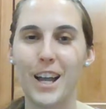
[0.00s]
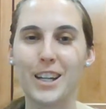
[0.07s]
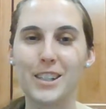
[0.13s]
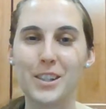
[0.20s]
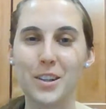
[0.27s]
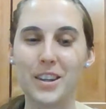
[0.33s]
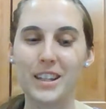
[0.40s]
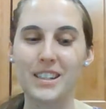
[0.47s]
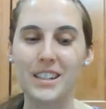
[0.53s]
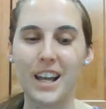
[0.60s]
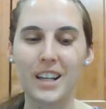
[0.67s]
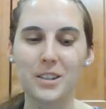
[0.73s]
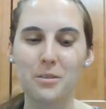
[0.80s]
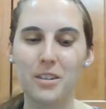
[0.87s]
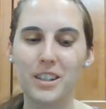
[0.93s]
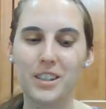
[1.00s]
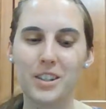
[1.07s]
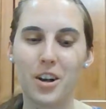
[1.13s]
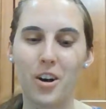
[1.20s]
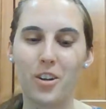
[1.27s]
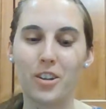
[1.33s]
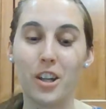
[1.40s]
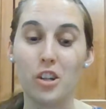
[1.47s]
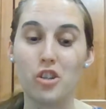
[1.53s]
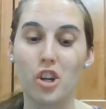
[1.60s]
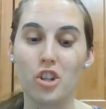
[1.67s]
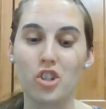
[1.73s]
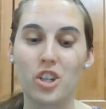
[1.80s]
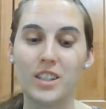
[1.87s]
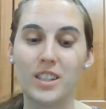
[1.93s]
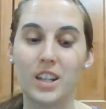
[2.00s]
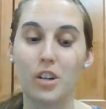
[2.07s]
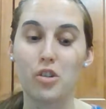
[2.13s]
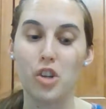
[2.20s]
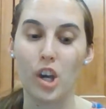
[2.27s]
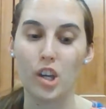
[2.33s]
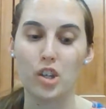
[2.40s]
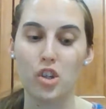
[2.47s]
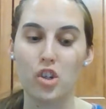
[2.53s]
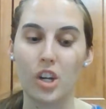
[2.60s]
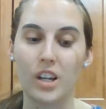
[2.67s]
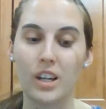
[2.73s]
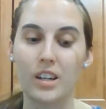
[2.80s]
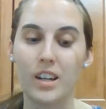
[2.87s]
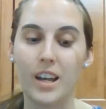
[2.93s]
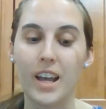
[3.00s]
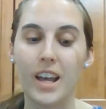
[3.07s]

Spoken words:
So this next one is called the judge's suggestion.